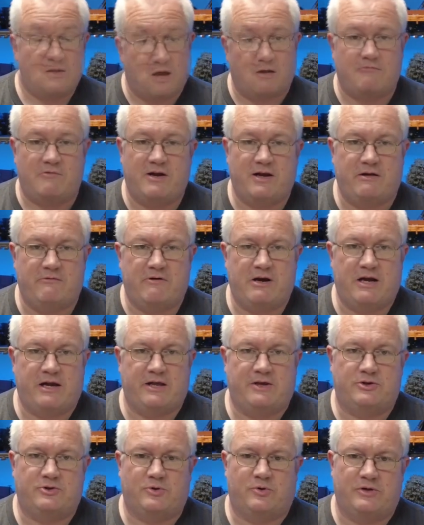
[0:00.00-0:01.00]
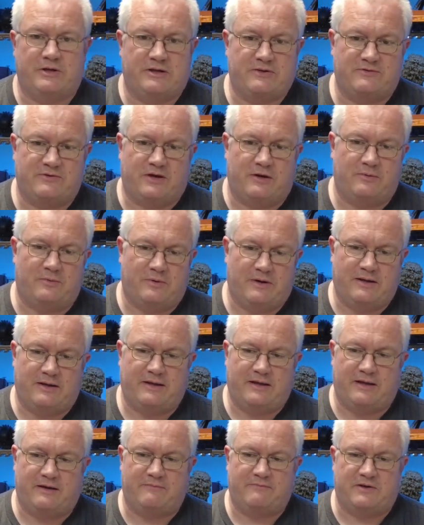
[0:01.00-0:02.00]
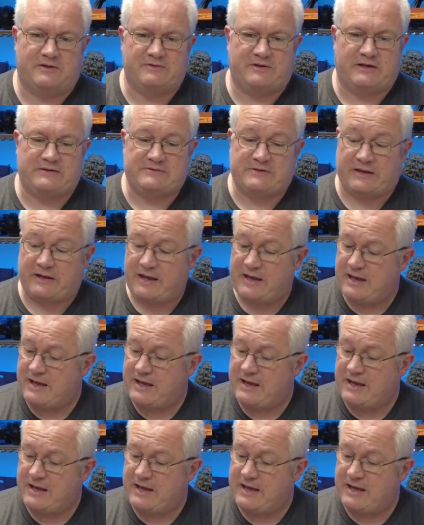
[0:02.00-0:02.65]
I really, really enjoyed it. So yeah, fantastic.